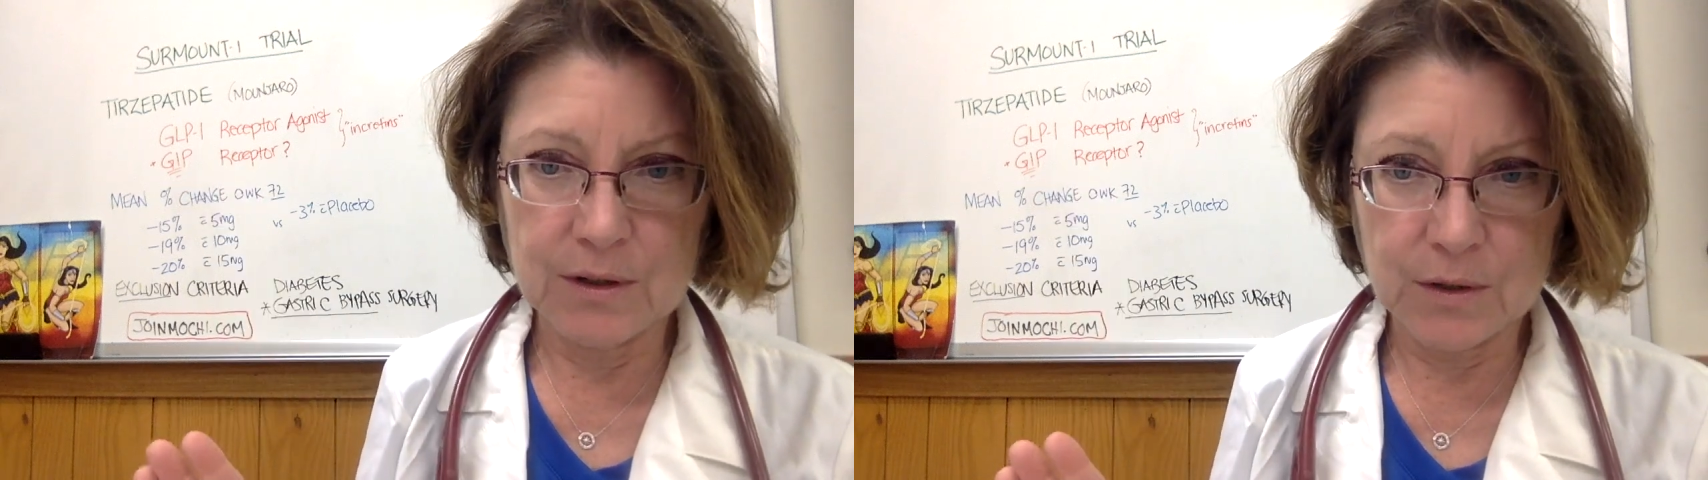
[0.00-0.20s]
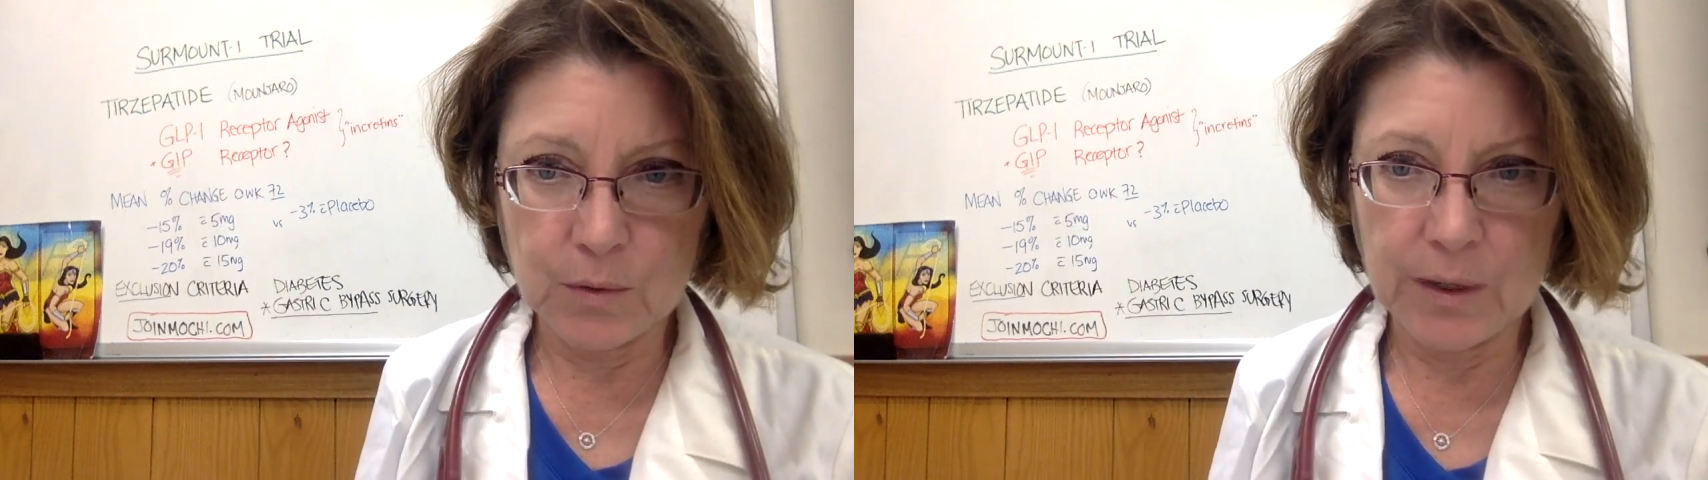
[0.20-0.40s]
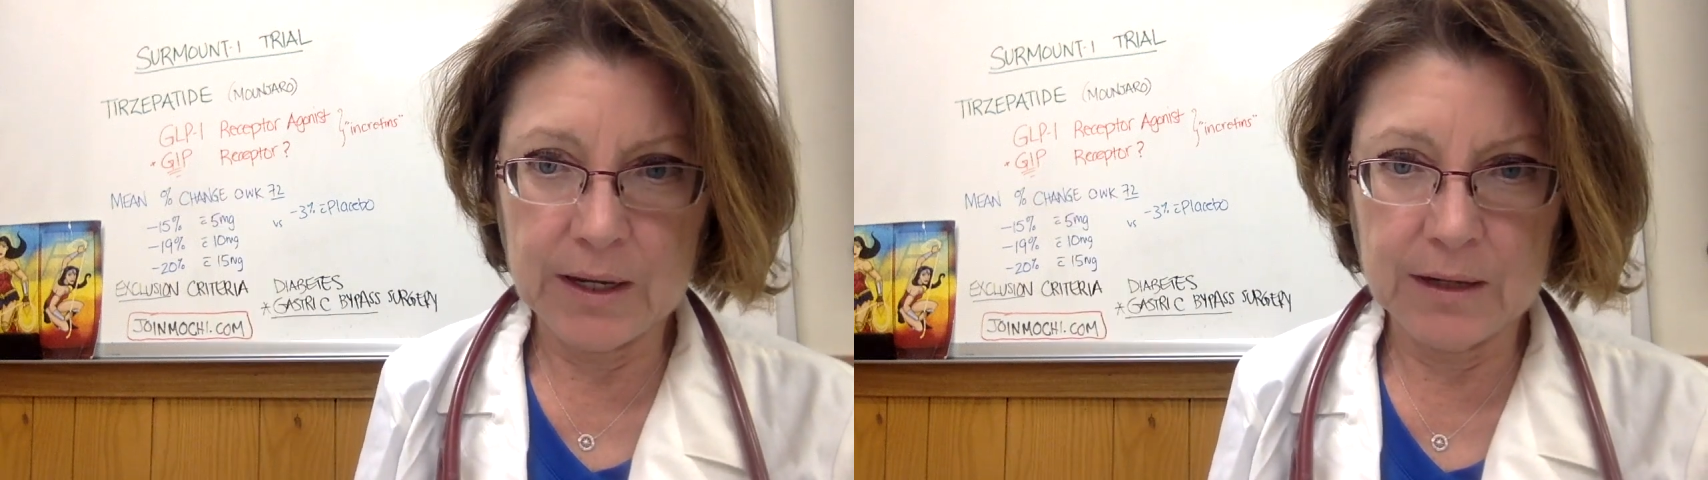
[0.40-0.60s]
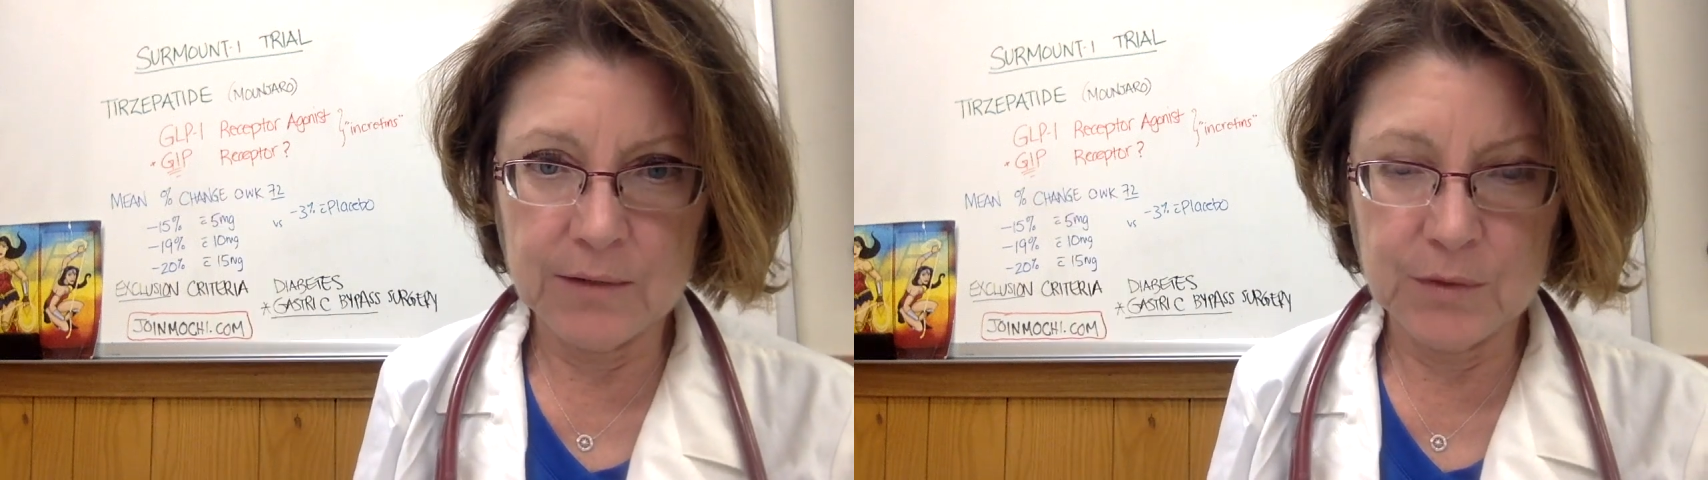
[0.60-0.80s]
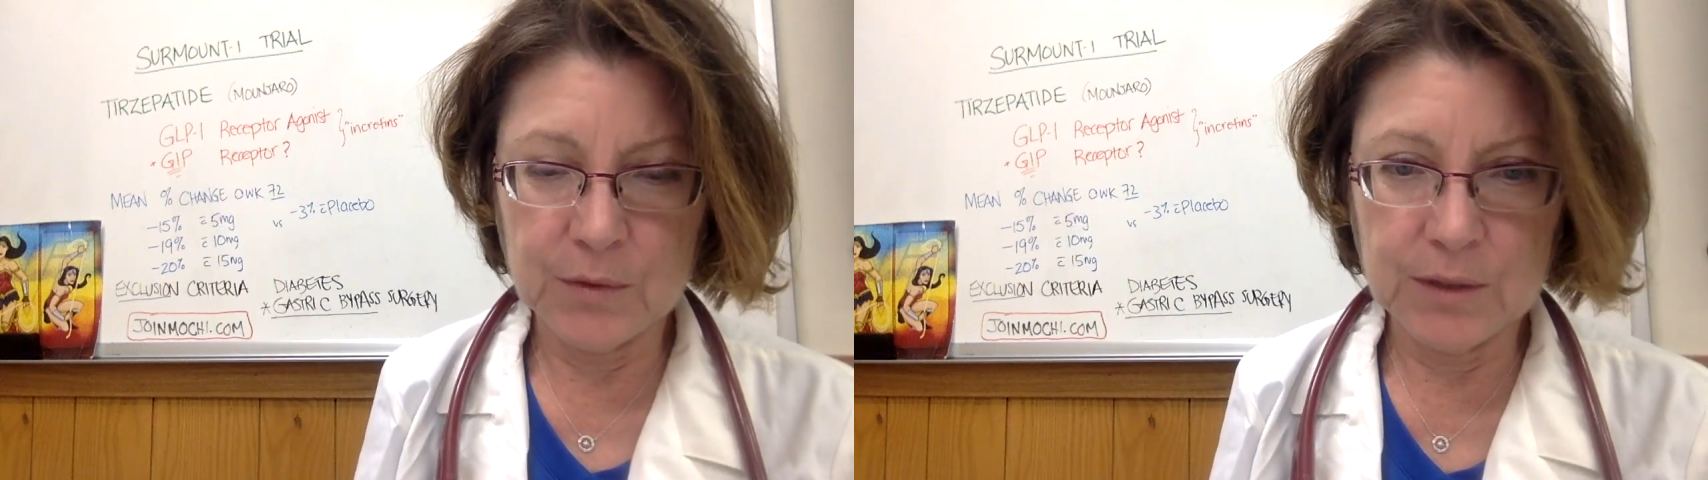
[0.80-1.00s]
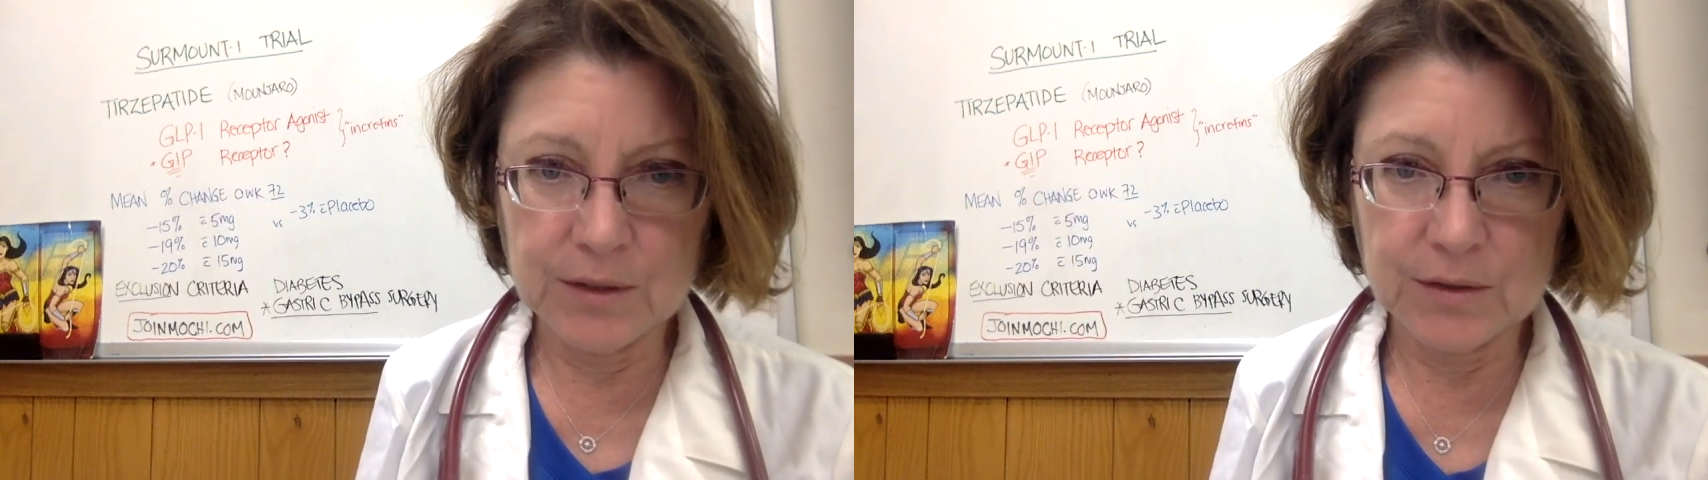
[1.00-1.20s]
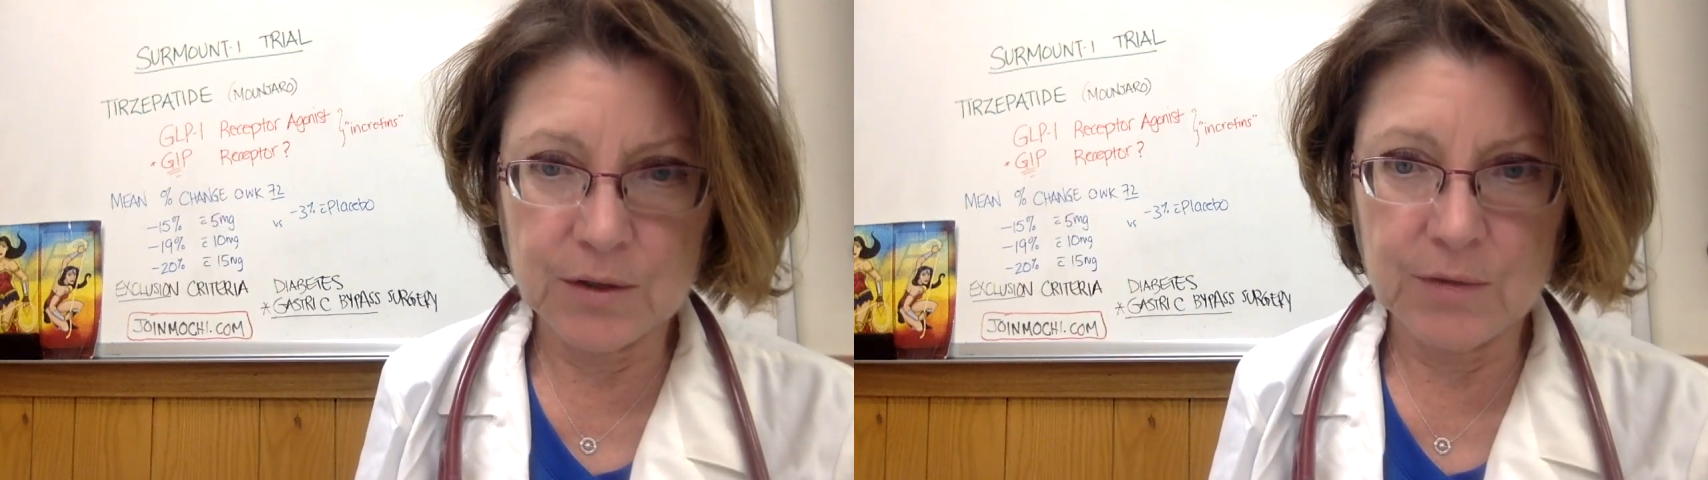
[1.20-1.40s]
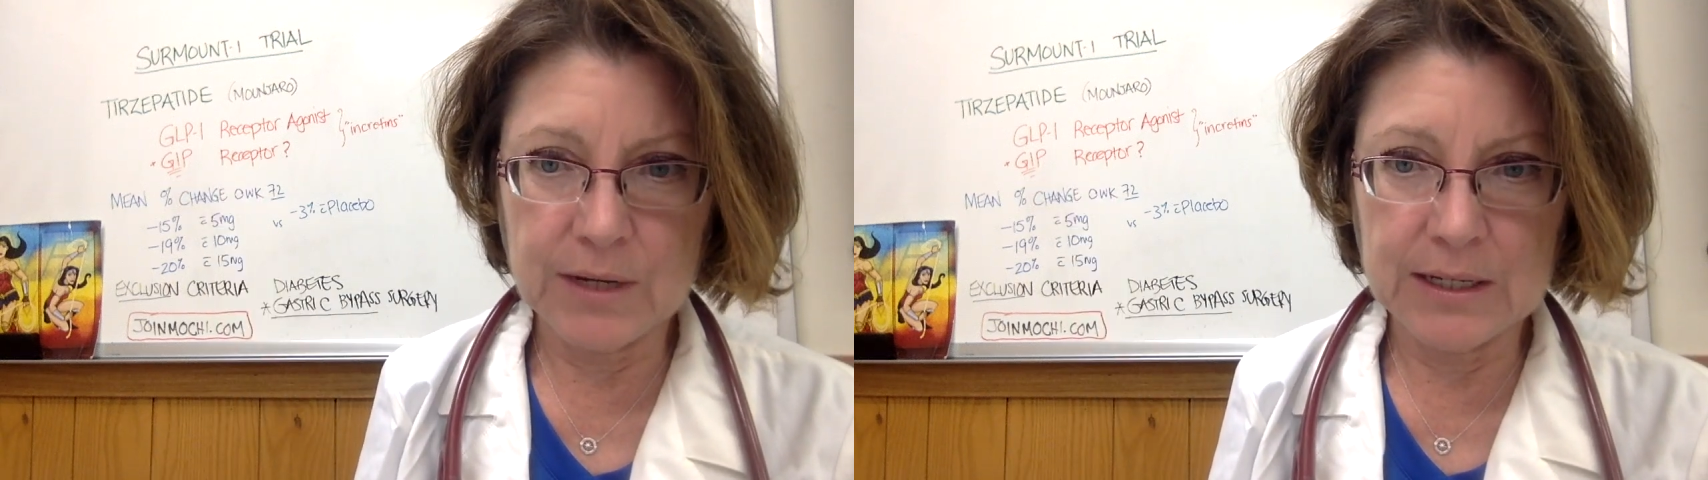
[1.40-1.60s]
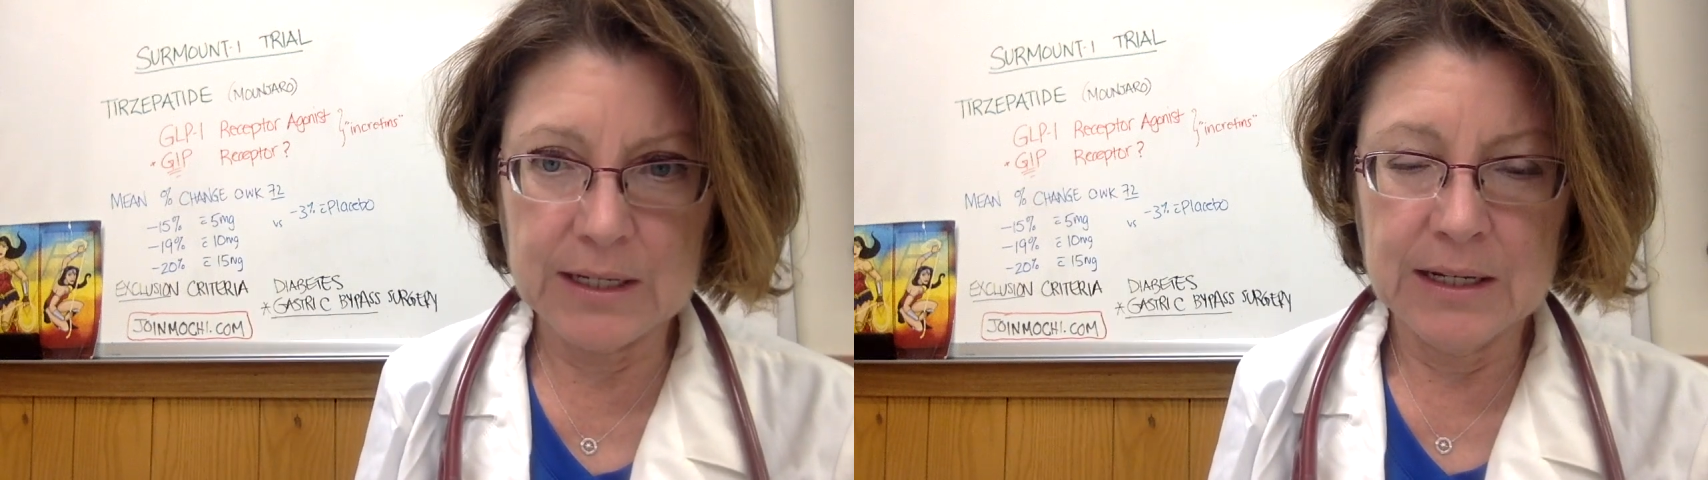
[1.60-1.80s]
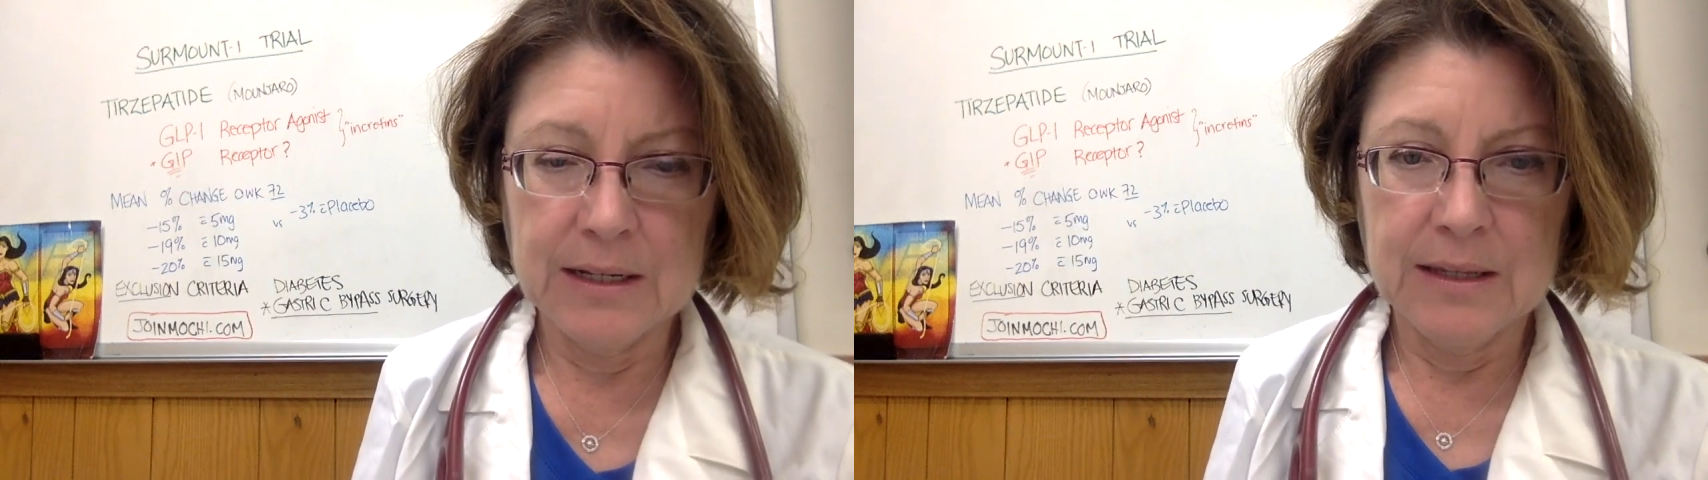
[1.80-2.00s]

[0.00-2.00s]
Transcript: quite a few years already.